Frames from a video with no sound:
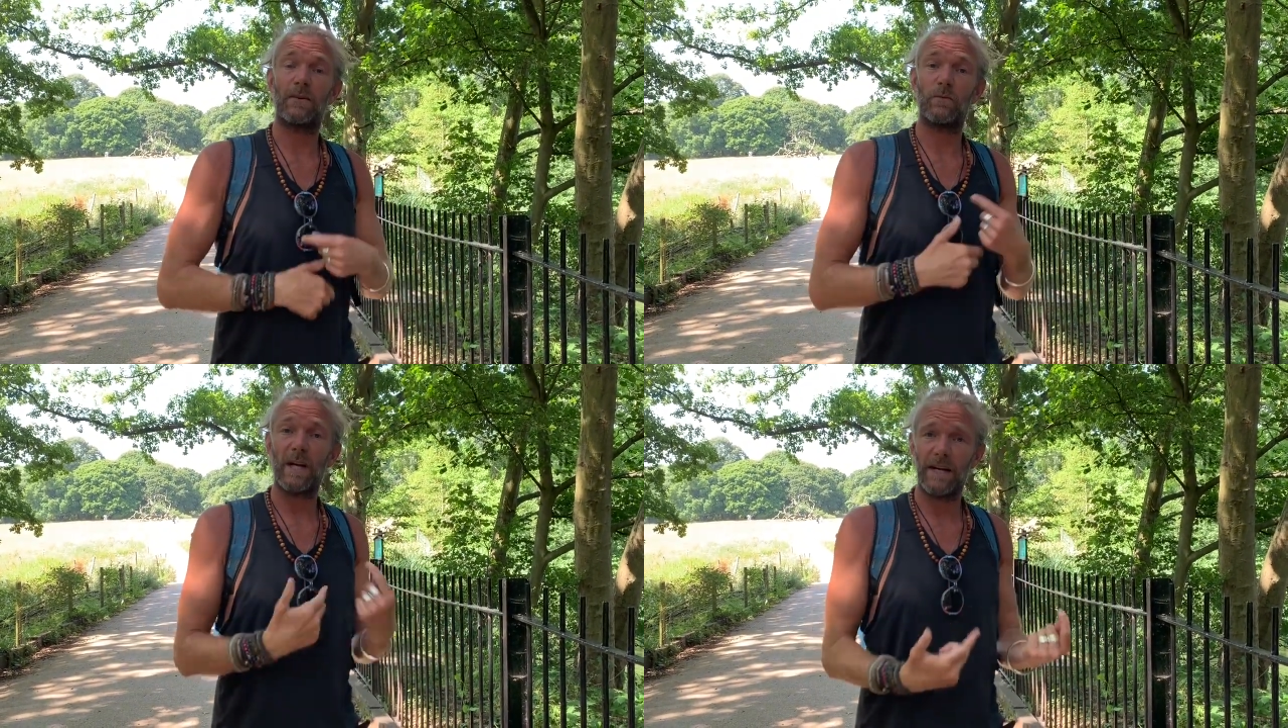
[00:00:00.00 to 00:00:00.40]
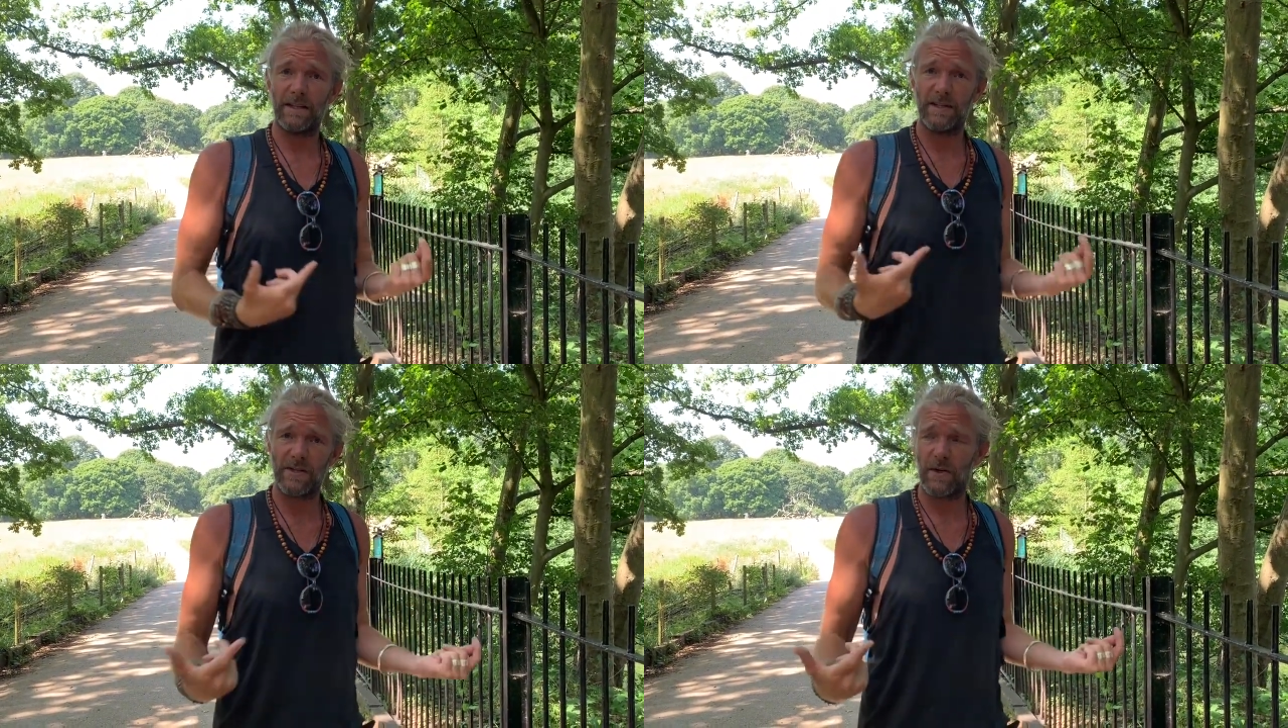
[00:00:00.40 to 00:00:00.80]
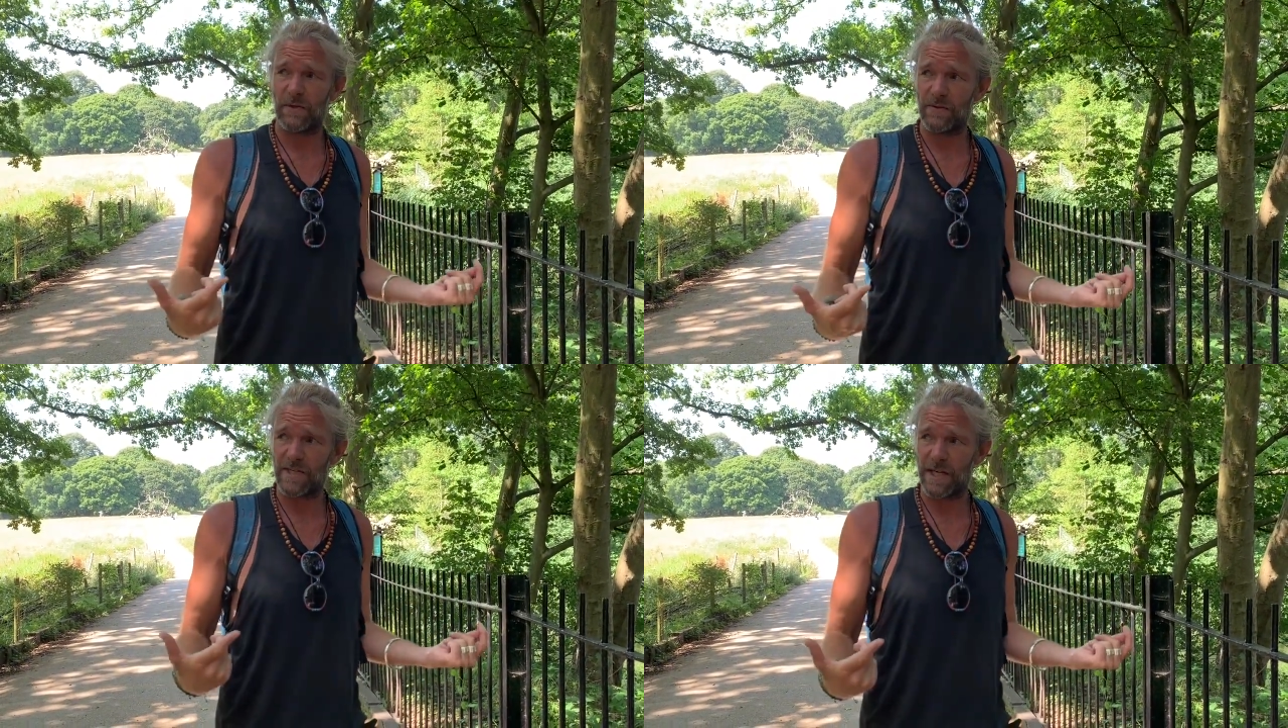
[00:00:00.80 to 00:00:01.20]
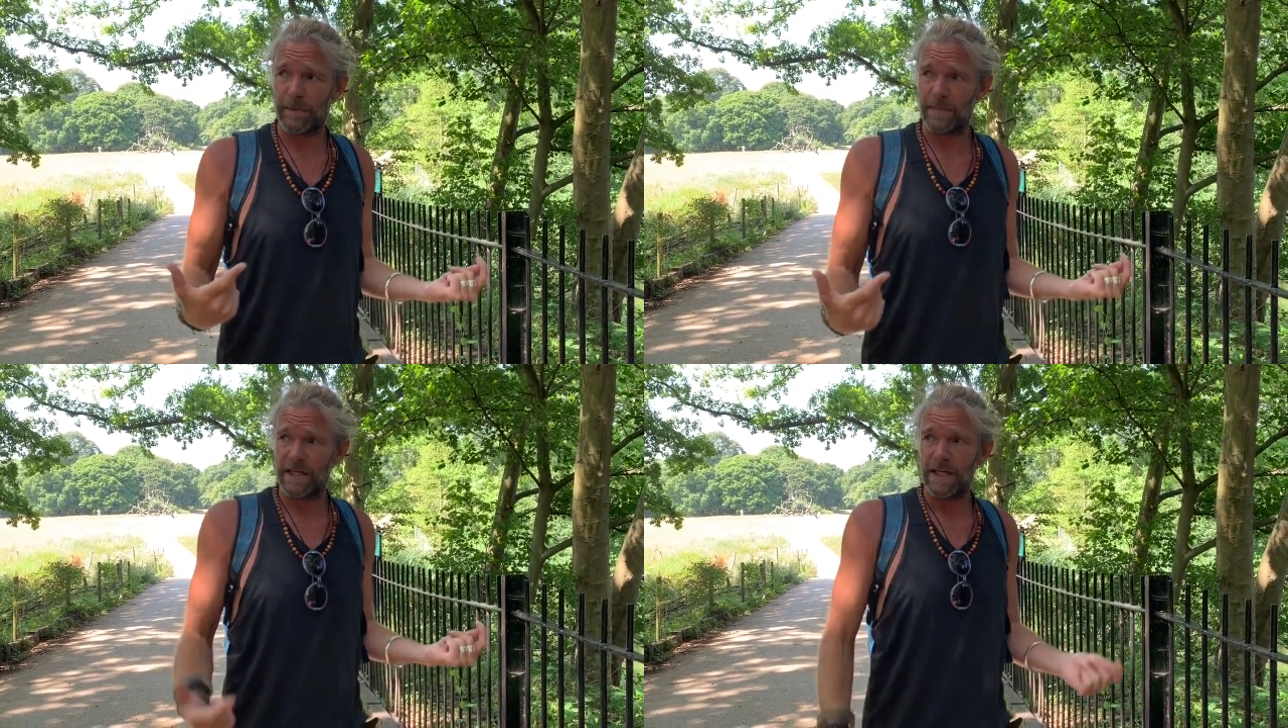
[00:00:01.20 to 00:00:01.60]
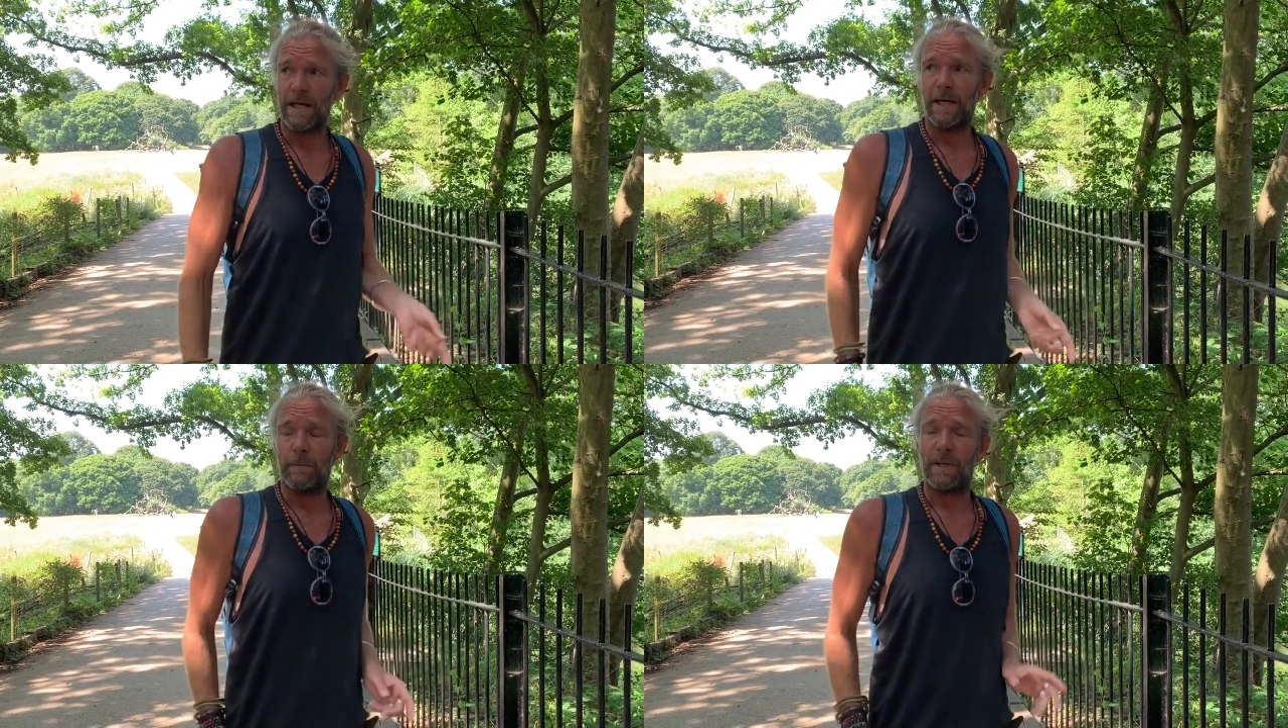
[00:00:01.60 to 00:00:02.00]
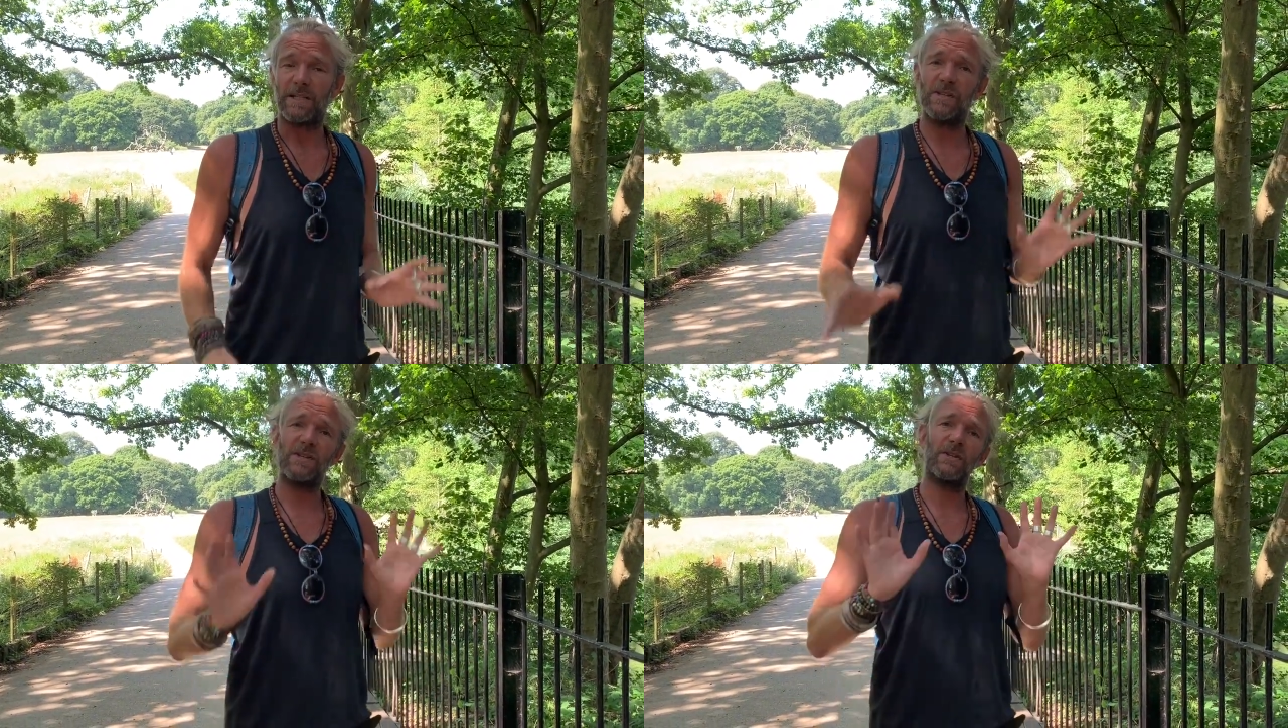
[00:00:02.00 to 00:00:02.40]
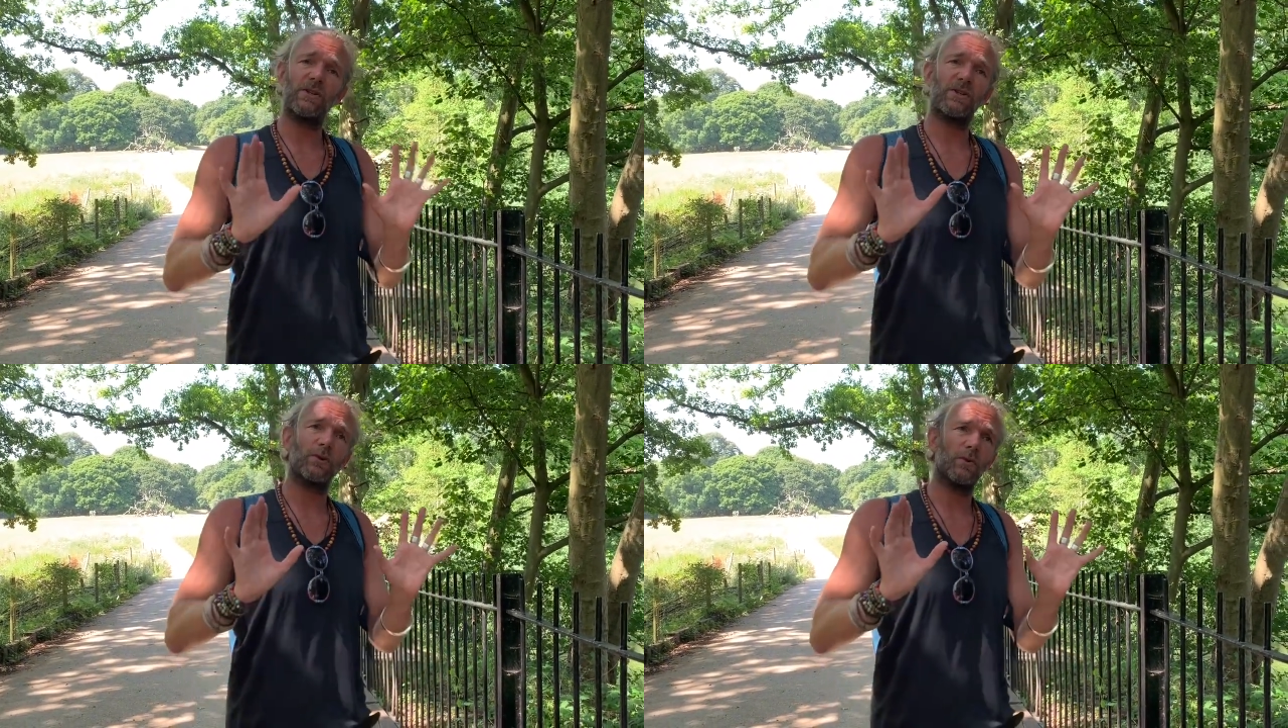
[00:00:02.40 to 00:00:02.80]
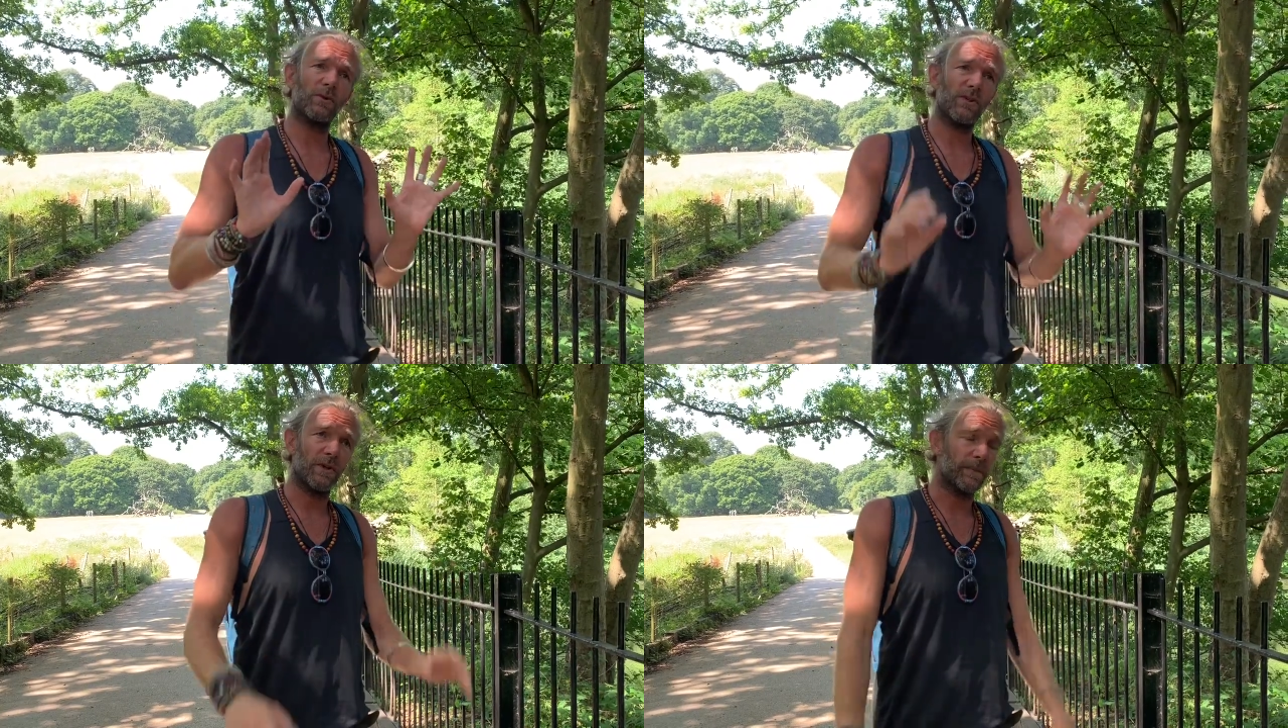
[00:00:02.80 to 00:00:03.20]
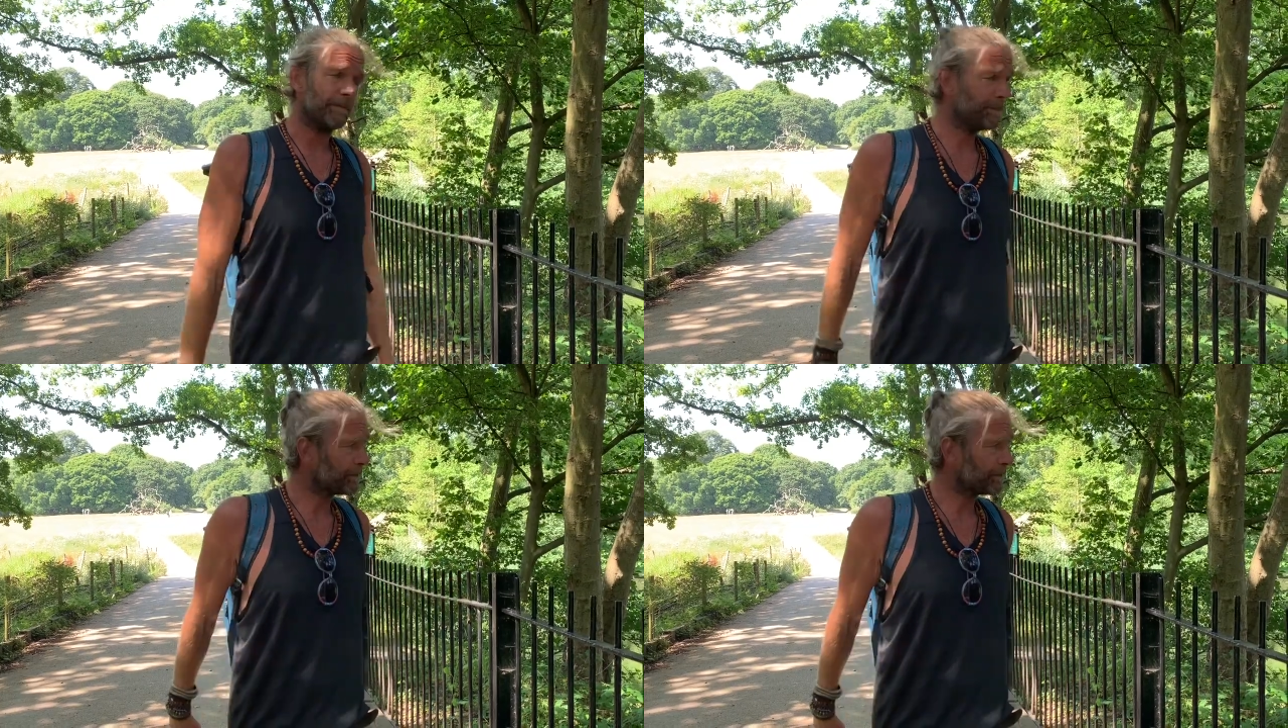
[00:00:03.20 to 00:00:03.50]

around this concept. But just in the short term,